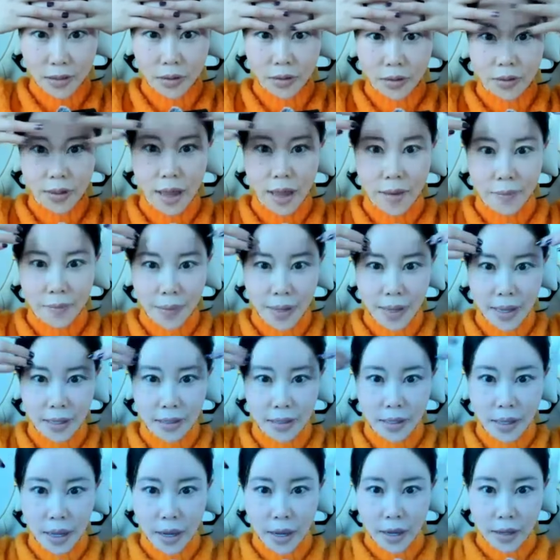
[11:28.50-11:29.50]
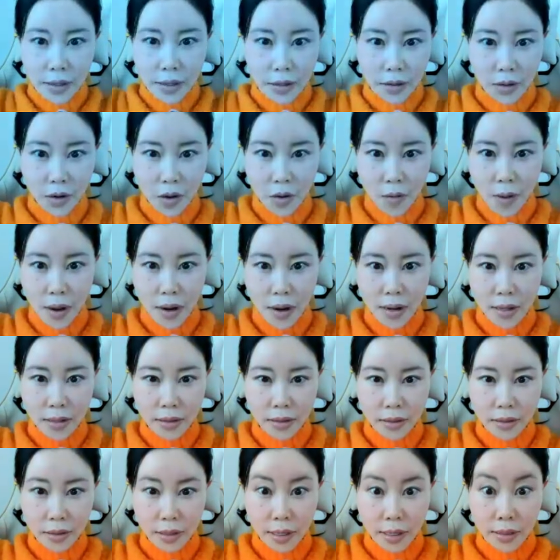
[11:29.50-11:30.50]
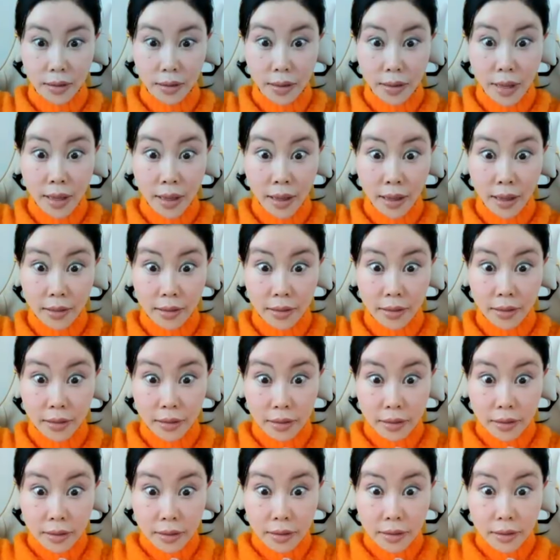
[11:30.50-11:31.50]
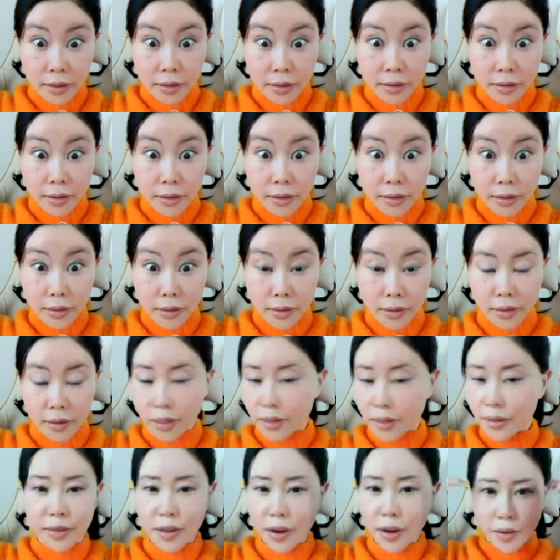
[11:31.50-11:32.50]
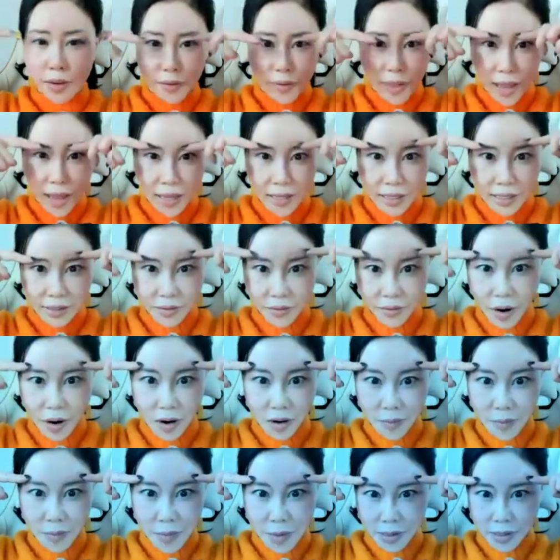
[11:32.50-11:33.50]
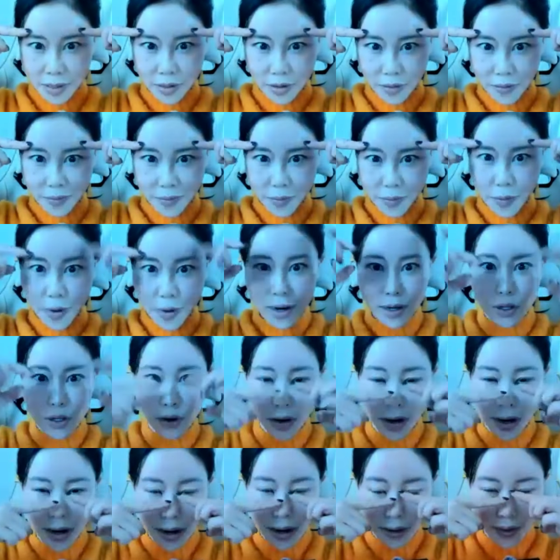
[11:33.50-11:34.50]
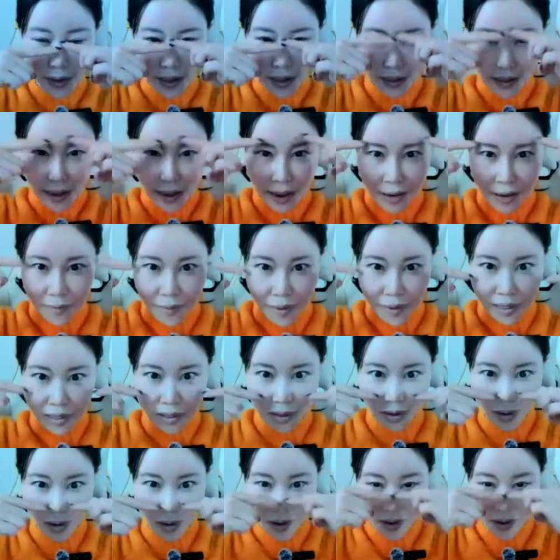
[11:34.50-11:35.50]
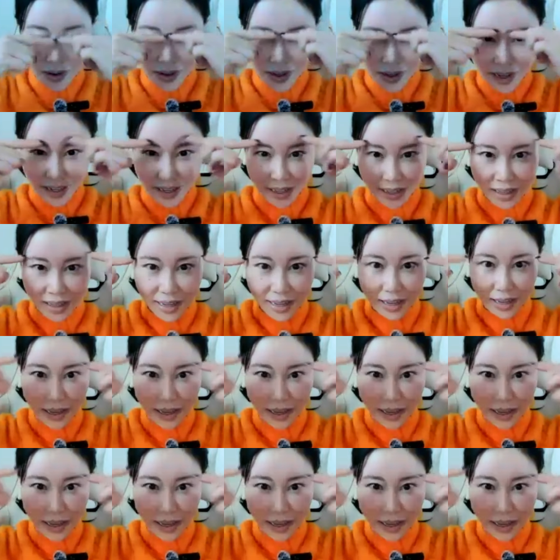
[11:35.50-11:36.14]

So that means you don't want to do like this. No, that's the wrong muscle. We are training this eye muscle only,